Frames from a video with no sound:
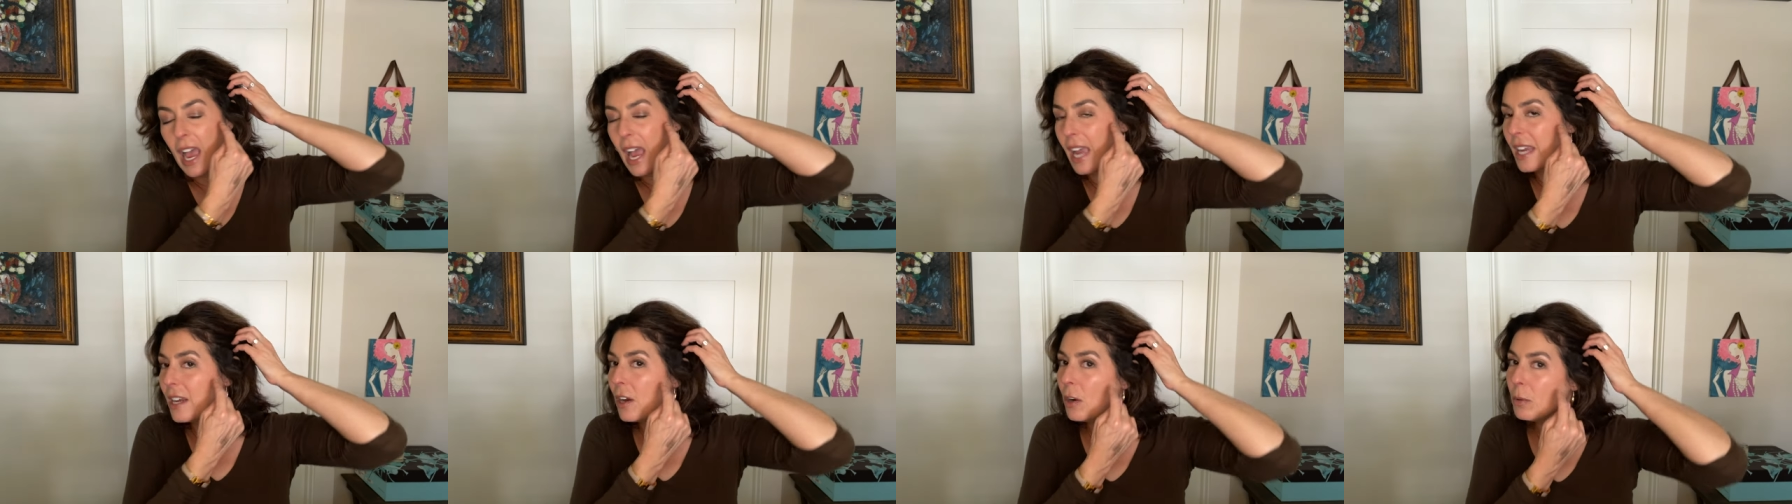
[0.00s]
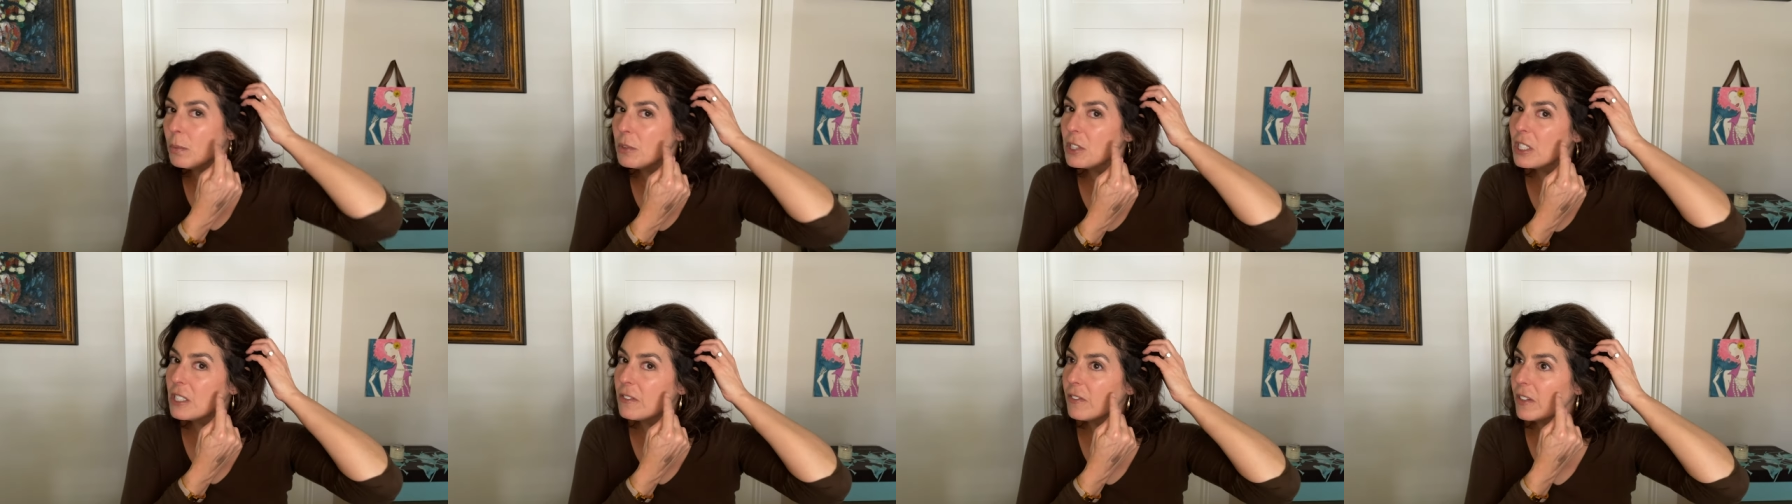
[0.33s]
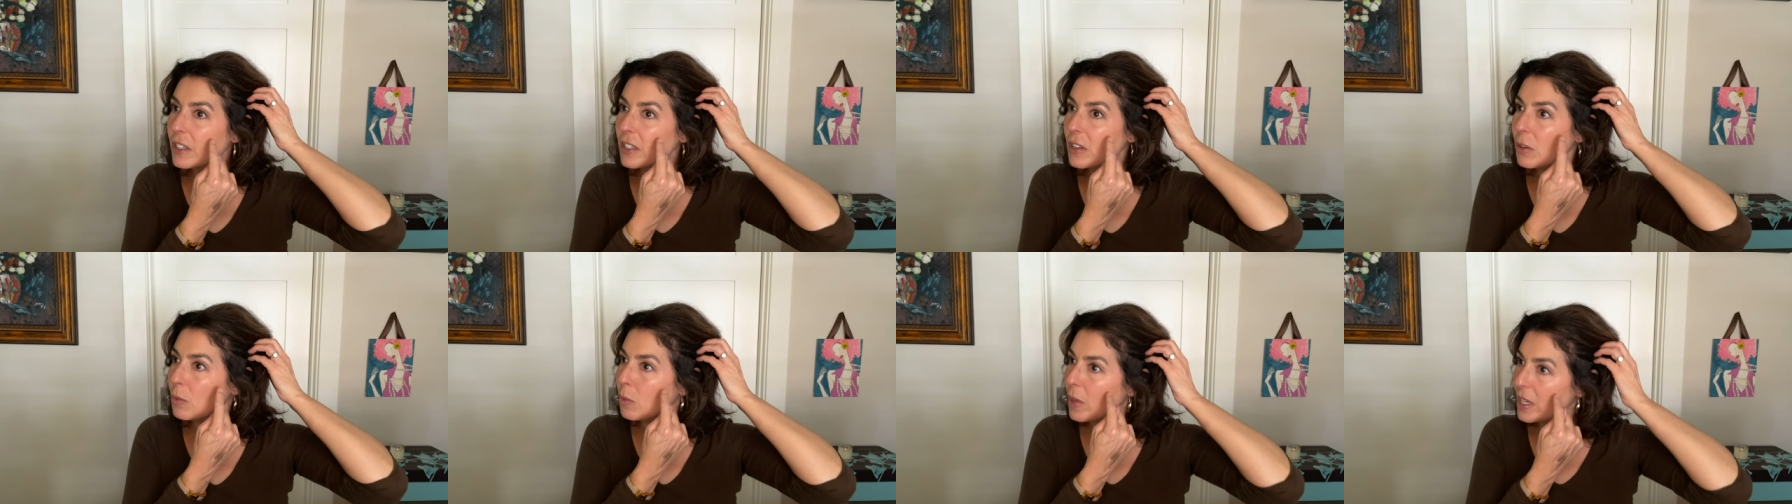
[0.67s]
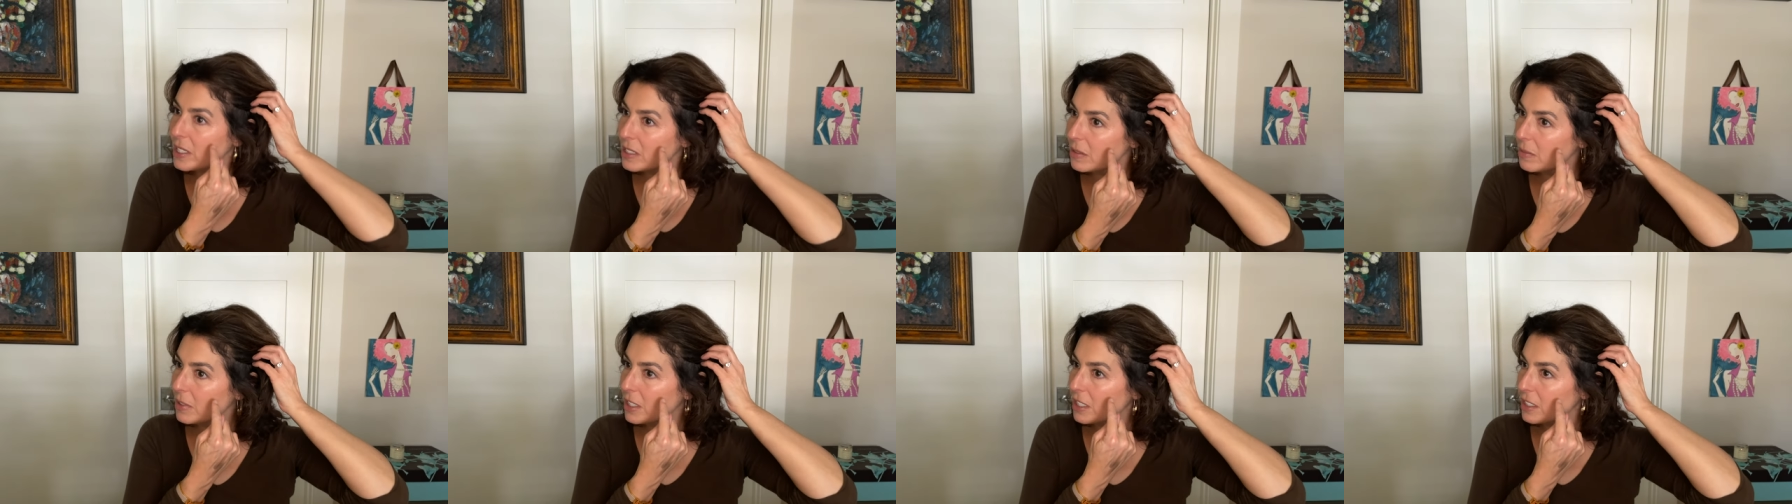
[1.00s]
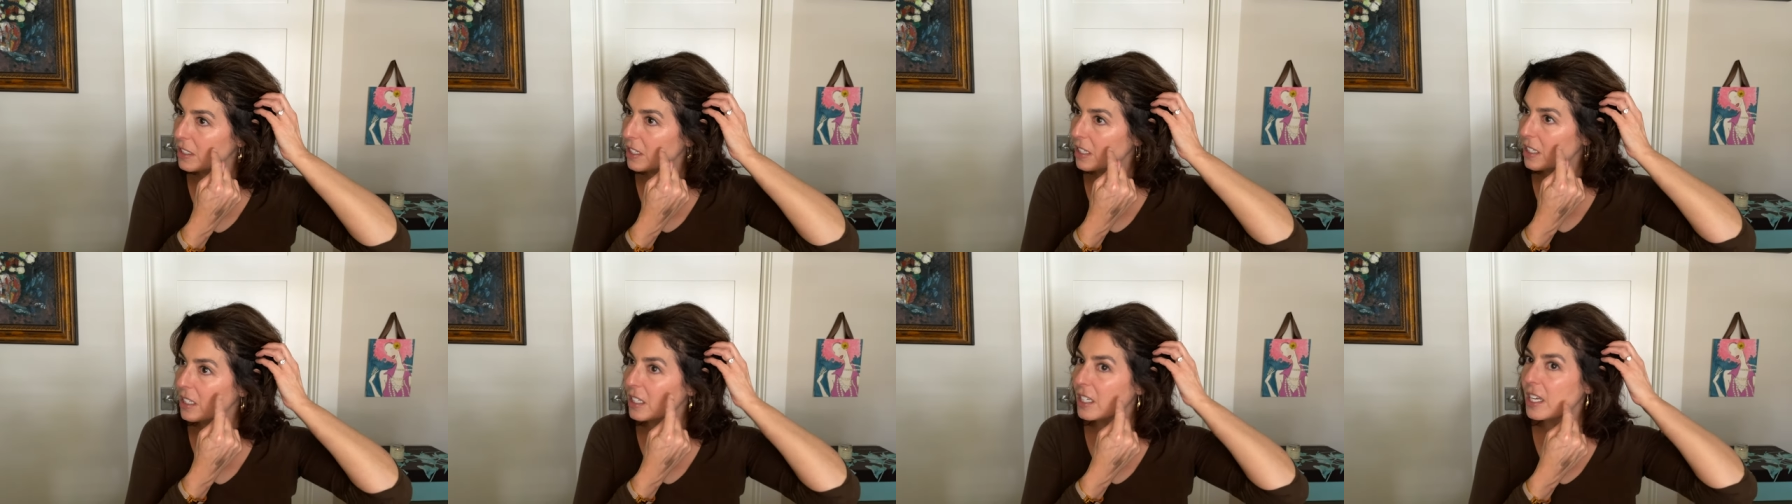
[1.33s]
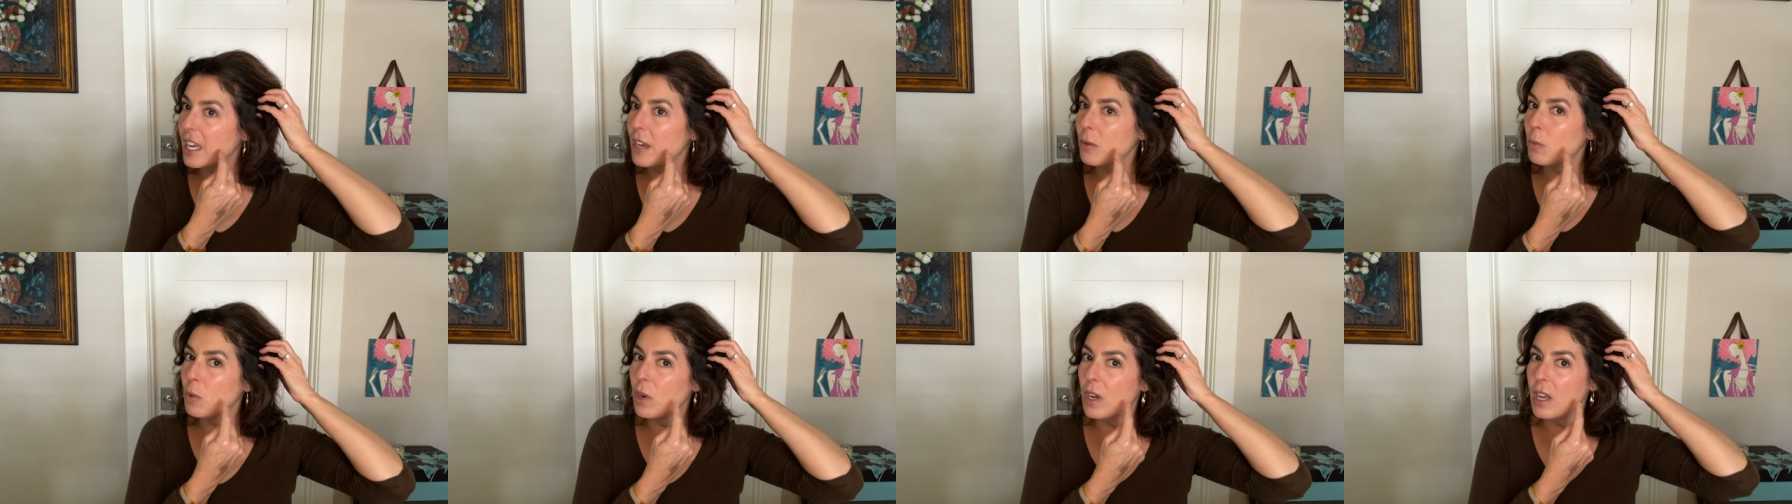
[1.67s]
I almost feel like the Westman
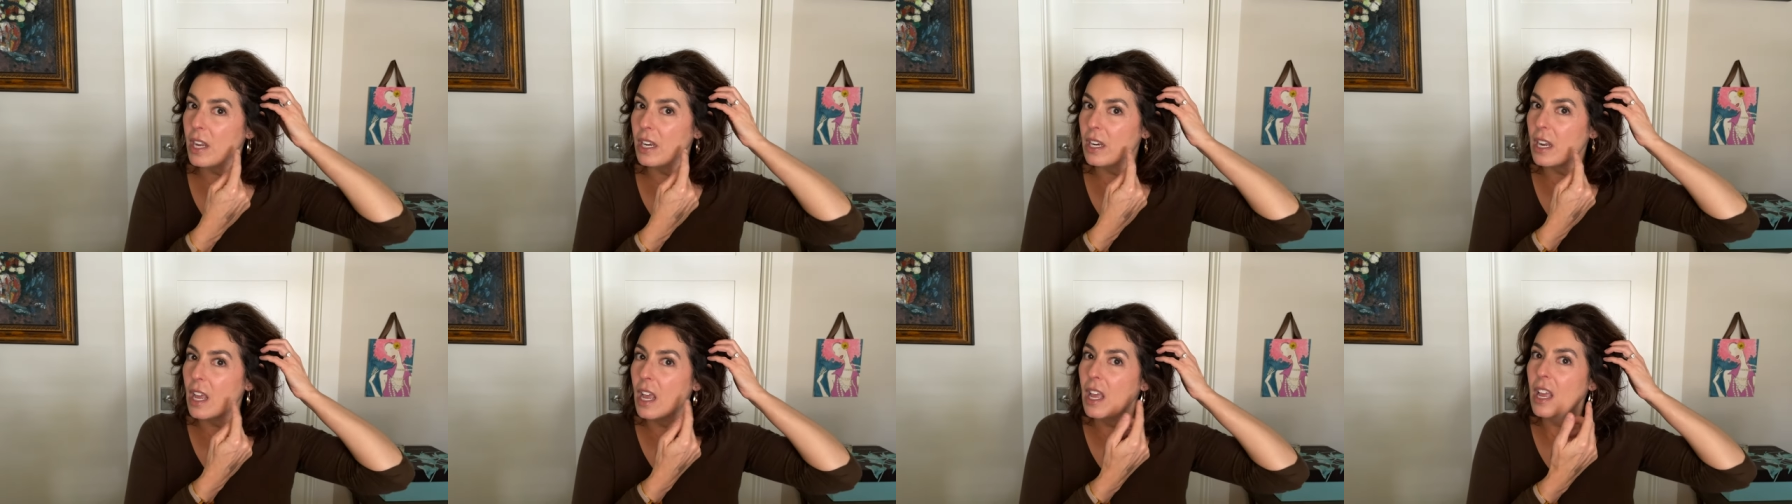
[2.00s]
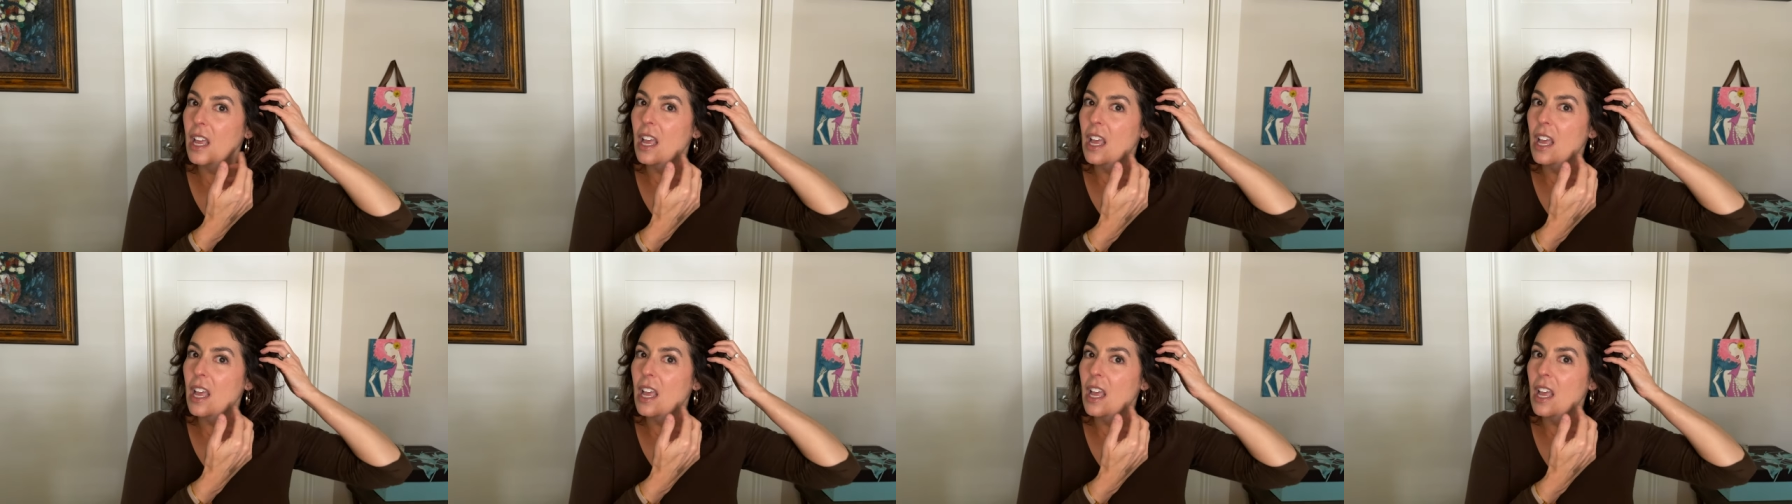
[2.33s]
Atelier one